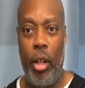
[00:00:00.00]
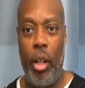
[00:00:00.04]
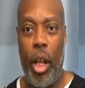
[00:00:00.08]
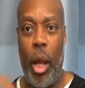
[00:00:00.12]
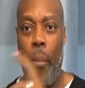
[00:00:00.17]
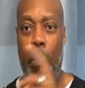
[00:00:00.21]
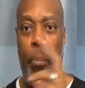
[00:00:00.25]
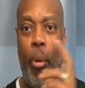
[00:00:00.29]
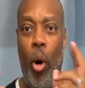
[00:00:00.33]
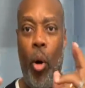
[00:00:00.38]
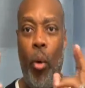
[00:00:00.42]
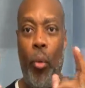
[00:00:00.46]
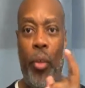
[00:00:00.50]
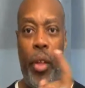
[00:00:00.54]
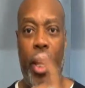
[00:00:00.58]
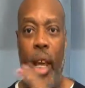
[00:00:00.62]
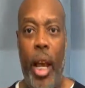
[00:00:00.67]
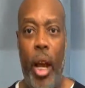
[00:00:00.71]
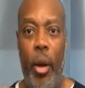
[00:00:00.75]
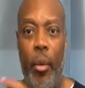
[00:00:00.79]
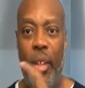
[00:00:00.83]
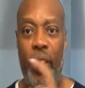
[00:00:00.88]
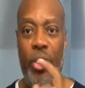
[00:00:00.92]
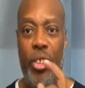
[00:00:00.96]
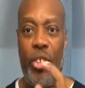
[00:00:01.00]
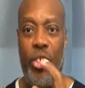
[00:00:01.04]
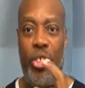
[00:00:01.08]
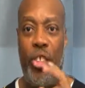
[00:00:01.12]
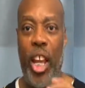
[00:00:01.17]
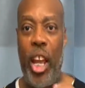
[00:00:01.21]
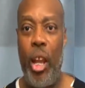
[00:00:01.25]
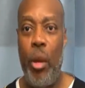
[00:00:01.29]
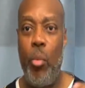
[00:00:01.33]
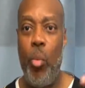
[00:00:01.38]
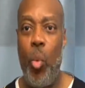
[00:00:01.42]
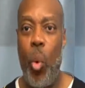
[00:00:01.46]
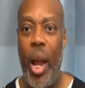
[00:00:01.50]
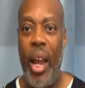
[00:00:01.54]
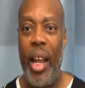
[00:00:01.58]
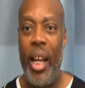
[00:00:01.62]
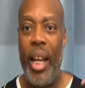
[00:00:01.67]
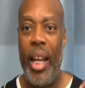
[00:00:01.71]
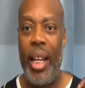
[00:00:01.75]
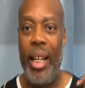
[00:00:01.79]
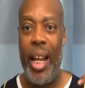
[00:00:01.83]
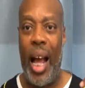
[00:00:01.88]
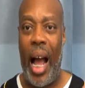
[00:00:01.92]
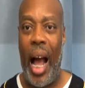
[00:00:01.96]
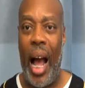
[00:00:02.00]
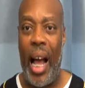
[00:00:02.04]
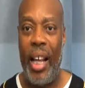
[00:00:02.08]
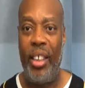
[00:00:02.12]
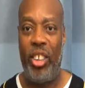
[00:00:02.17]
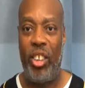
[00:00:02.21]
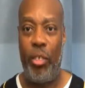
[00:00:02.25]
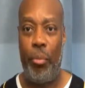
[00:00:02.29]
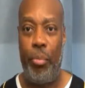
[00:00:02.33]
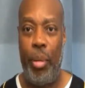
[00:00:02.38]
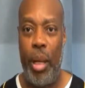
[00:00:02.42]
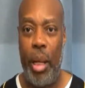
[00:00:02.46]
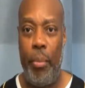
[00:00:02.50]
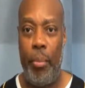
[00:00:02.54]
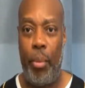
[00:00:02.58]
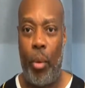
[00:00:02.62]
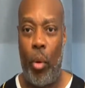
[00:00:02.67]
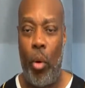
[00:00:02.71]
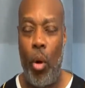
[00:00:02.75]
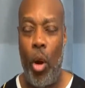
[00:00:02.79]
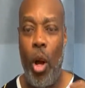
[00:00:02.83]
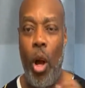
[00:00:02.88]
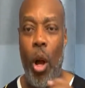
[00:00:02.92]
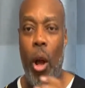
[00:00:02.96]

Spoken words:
They both carry the same weight in the eyes of people.